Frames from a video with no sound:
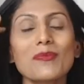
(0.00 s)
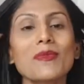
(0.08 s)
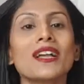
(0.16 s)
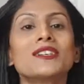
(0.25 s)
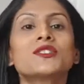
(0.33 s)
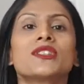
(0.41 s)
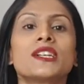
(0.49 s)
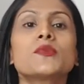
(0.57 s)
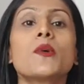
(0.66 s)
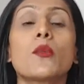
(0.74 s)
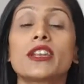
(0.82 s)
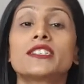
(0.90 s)
So that's why
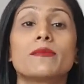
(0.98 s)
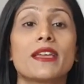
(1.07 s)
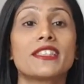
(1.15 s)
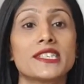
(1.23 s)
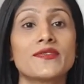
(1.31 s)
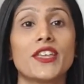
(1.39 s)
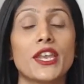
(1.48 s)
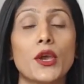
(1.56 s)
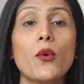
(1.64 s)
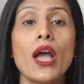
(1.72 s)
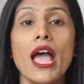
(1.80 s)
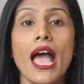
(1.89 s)
I wanted to make this
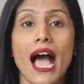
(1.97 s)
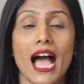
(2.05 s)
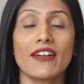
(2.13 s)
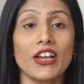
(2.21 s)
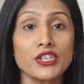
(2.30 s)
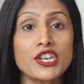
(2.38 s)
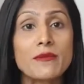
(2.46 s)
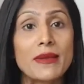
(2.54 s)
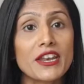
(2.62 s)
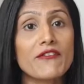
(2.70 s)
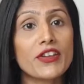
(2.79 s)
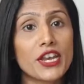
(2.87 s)
video. I've actually
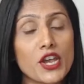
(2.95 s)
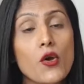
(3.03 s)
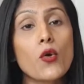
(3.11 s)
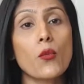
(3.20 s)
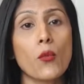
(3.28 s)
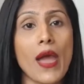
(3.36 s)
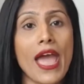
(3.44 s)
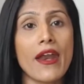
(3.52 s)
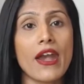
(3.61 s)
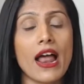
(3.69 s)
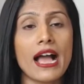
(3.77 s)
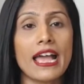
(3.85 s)
made a video
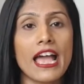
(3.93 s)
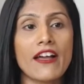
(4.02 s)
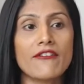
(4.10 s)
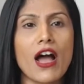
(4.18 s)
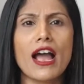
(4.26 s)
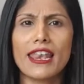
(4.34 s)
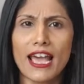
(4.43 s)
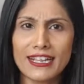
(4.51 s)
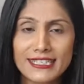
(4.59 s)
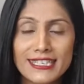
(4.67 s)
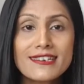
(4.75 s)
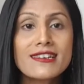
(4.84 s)
where I have
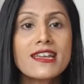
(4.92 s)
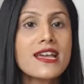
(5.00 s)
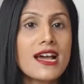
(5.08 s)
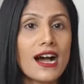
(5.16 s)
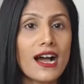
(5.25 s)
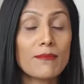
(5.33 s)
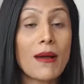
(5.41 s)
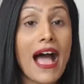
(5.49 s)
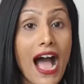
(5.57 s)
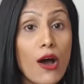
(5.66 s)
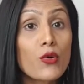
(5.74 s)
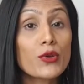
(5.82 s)
highlighted
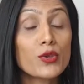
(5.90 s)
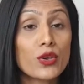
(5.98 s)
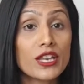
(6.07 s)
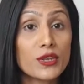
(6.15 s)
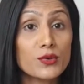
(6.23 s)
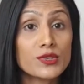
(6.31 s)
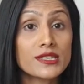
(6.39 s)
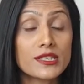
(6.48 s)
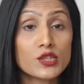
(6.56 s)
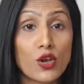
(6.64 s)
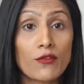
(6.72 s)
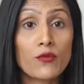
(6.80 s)
how you can use the
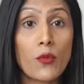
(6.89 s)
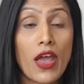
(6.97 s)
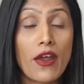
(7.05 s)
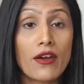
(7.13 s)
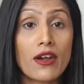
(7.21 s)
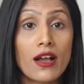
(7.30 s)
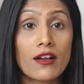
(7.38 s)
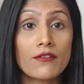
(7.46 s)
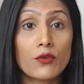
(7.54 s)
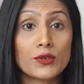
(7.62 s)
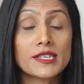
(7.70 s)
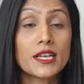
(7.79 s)
software
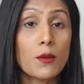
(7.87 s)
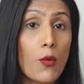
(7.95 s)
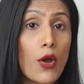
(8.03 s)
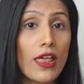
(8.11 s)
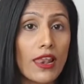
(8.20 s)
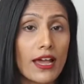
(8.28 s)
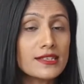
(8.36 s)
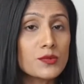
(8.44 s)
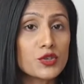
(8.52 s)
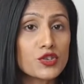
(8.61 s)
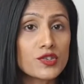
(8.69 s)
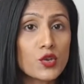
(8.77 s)
for Singapore Airlines,
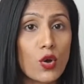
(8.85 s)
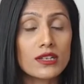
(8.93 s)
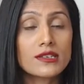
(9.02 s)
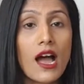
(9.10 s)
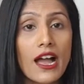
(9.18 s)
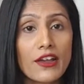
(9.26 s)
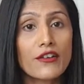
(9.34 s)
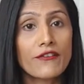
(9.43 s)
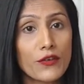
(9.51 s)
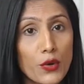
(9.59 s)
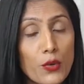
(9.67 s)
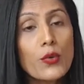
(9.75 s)
which is called
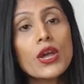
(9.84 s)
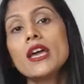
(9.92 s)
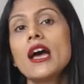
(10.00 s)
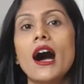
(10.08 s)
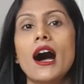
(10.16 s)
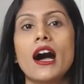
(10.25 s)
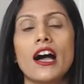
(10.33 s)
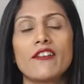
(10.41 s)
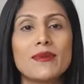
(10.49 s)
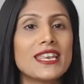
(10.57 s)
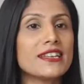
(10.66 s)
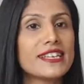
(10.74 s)
HireView. I've
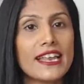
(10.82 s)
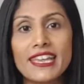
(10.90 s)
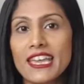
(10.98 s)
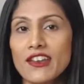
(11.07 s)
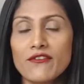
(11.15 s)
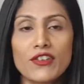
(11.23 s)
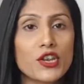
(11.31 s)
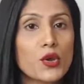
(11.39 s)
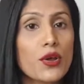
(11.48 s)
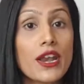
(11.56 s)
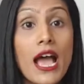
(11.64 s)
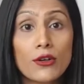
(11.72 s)
made a dedicated video
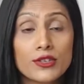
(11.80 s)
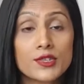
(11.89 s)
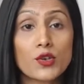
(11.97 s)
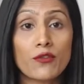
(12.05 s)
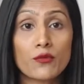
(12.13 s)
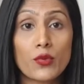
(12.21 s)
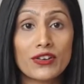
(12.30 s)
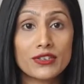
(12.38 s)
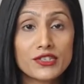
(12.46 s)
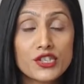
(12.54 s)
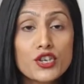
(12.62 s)
on how the software is